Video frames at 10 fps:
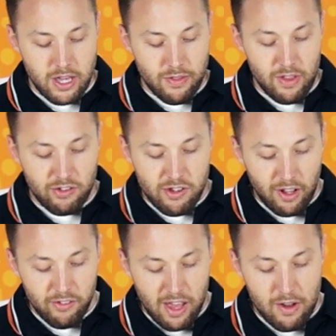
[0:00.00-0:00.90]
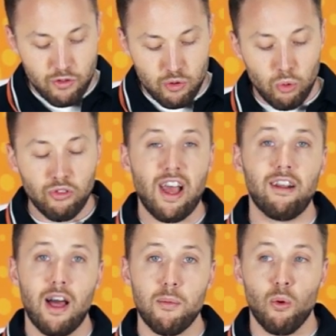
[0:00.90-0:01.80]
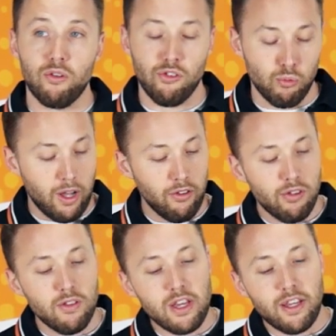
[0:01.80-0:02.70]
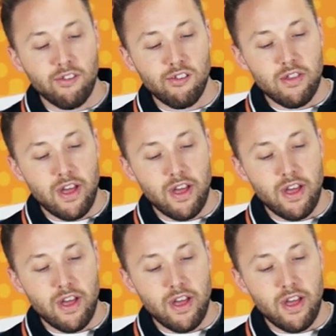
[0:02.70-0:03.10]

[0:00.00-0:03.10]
this does have dual satellite ports as well. So you can see